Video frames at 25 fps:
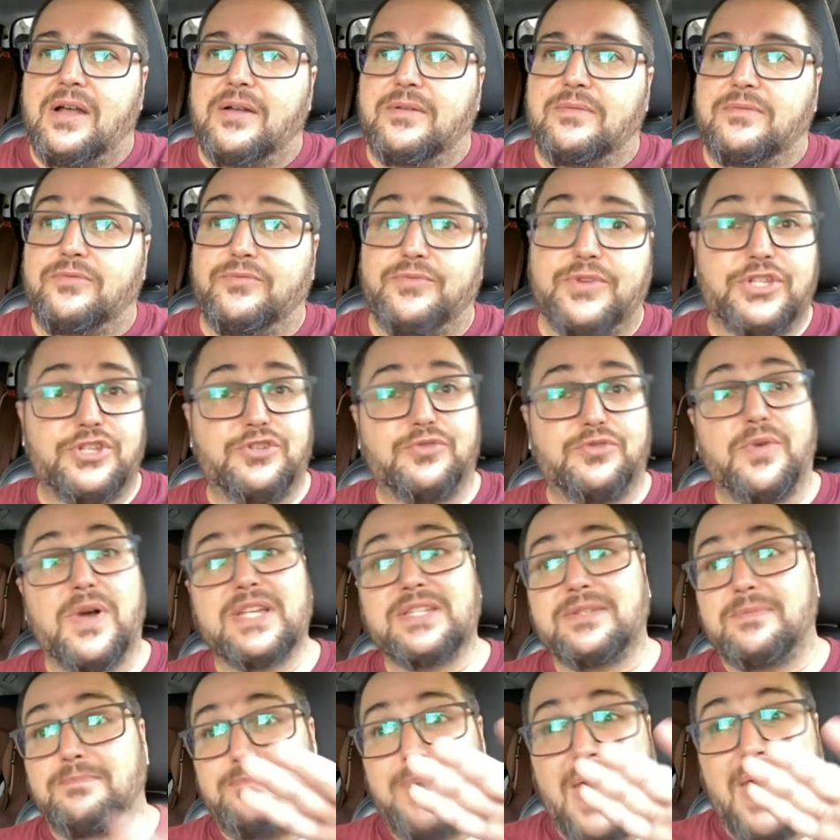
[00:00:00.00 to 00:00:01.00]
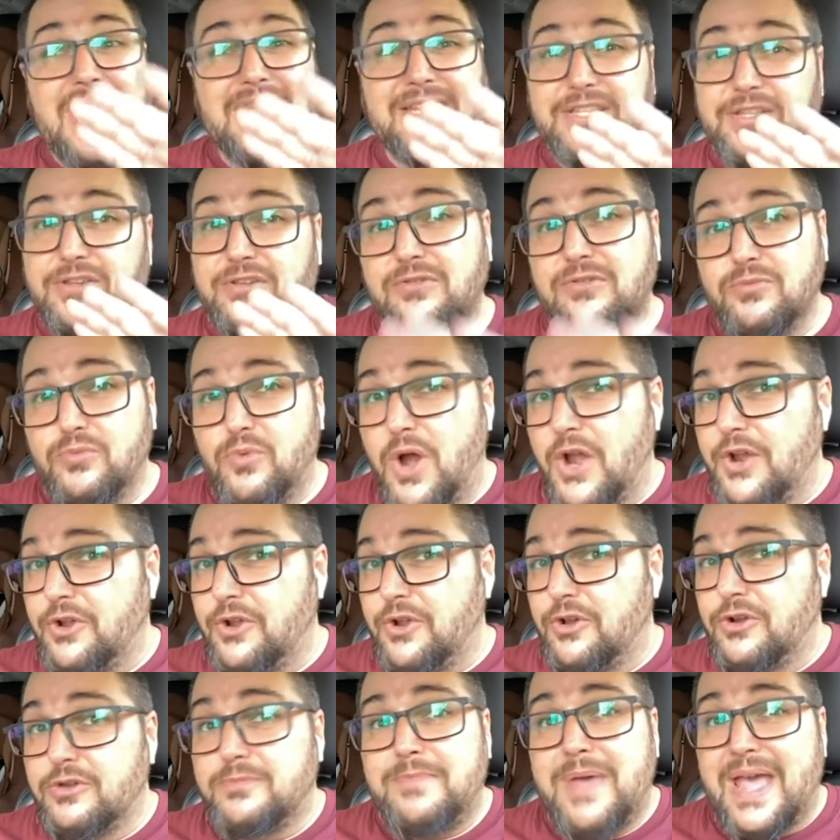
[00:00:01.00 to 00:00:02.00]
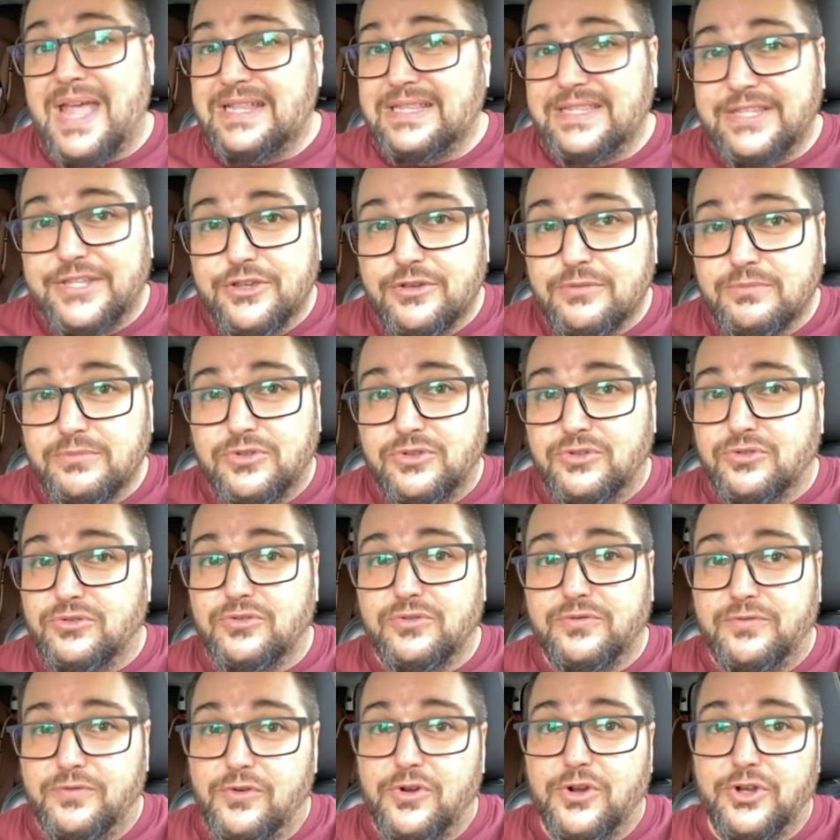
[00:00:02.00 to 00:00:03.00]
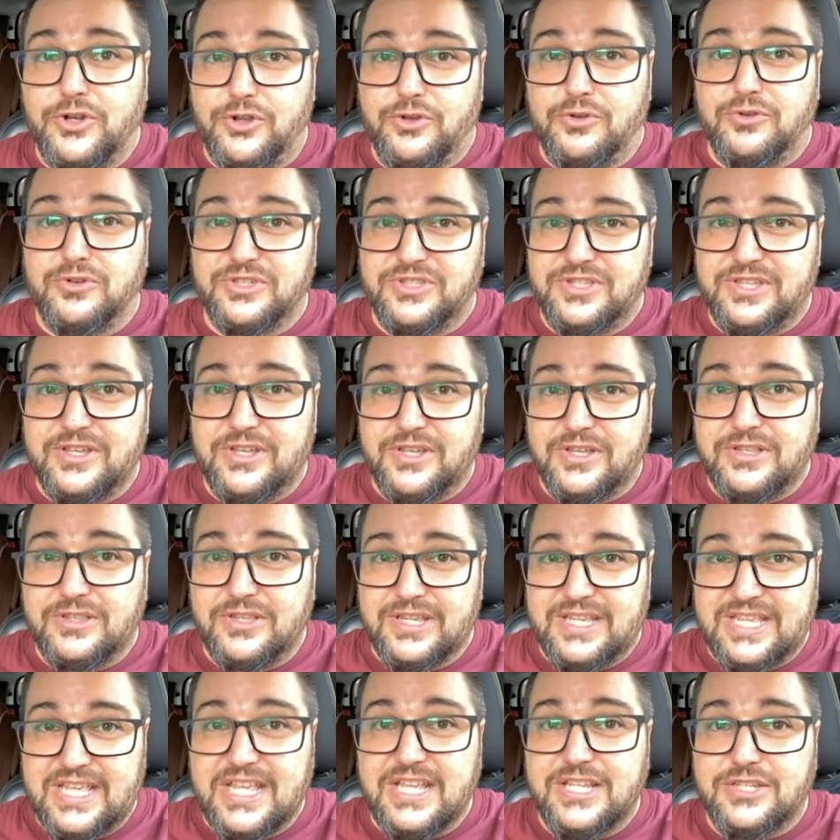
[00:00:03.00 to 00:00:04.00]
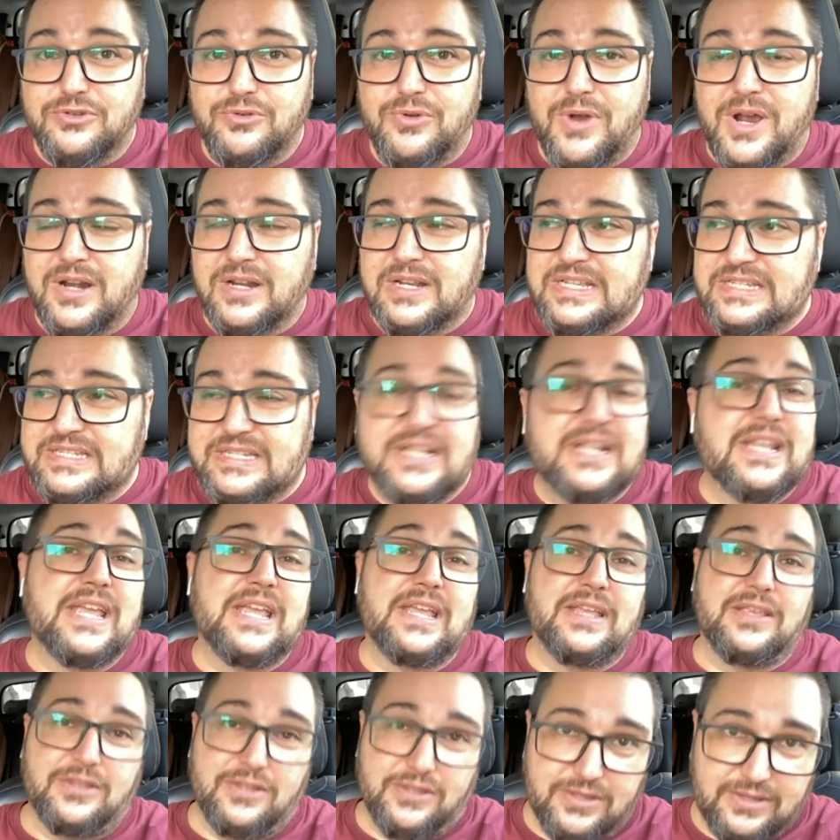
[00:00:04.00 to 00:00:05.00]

which was a Pentium 1 or Pentium 2 for those the geeks who are listening.